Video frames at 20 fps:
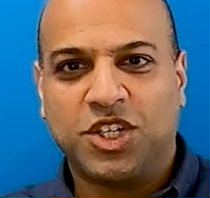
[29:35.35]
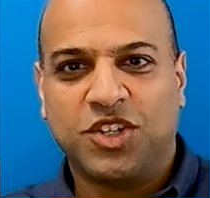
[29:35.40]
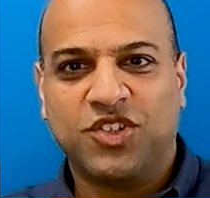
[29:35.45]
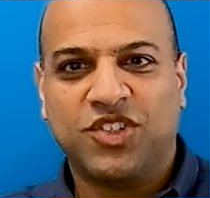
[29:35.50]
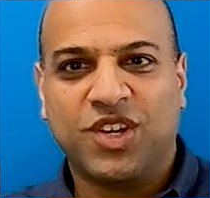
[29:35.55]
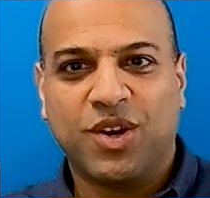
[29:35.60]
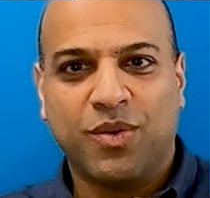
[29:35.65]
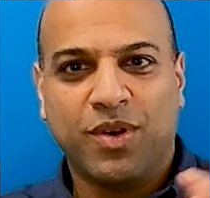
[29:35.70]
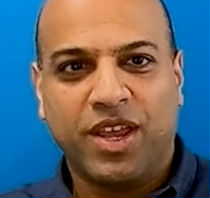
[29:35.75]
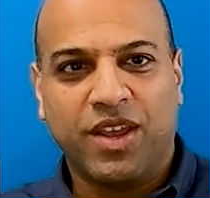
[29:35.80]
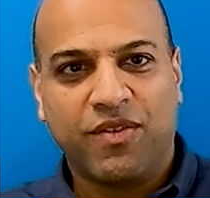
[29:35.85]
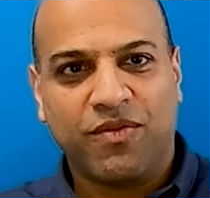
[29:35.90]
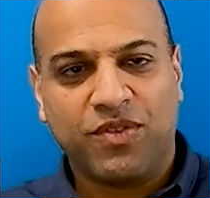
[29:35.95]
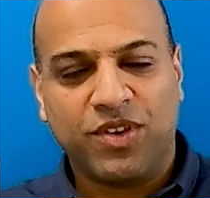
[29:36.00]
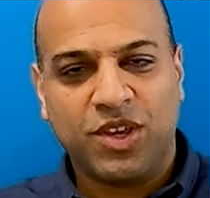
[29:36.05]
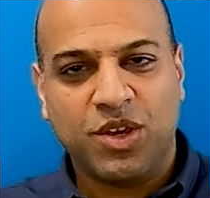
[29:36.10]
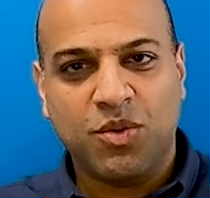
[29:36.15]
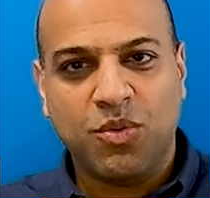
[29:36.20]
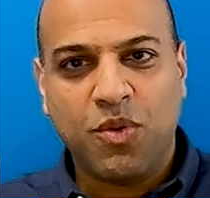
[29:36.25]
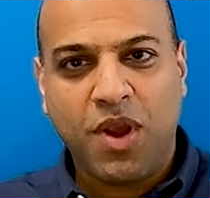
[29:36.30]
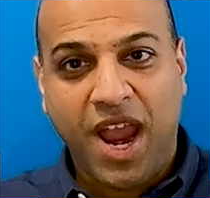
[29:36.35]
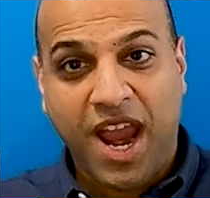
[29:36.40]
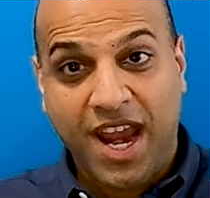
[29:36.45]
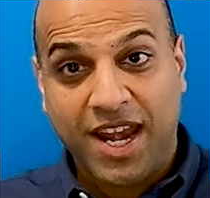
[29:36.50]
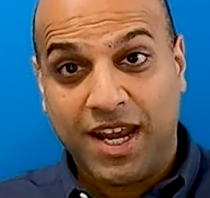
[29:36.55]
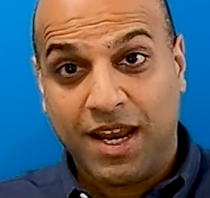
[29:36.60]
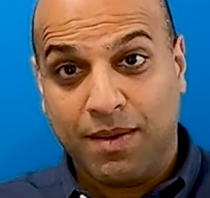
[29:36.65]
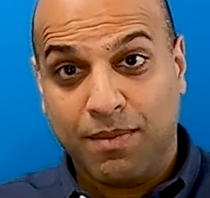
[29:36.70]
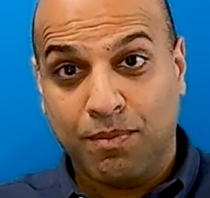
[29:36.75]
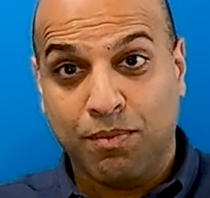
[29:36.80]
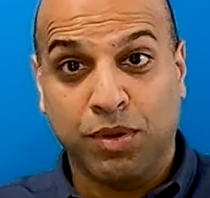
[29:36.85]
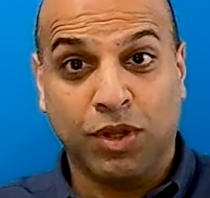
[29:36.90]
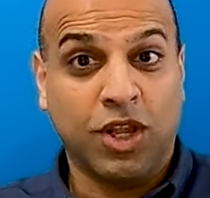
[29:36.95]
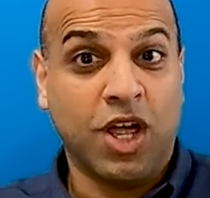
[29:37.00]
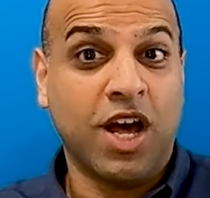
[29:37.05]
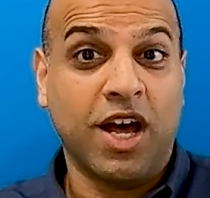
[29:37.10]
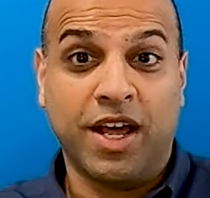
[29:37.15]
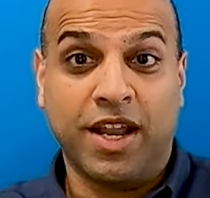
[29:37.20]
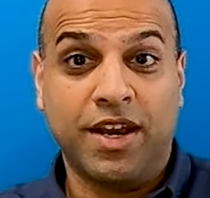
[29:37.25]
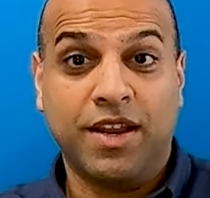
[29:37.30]
And so if you hand it
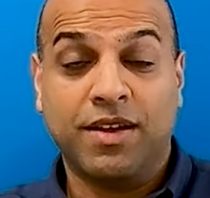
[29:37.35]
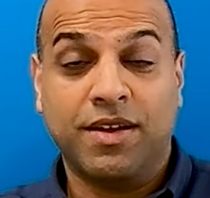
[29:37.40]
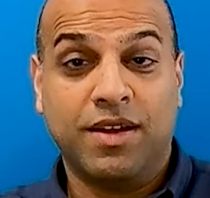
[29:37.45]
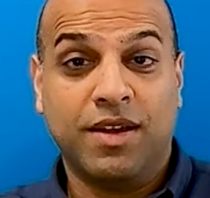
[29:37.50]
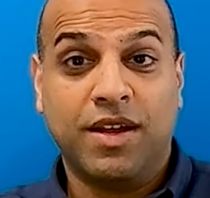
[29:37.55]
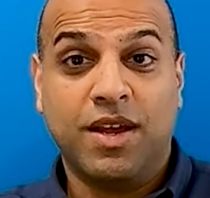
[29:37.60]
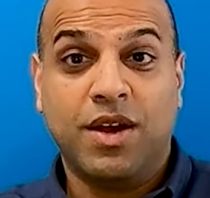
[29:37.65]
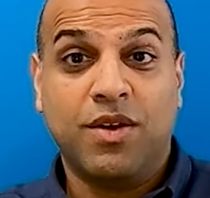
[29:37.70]
blood,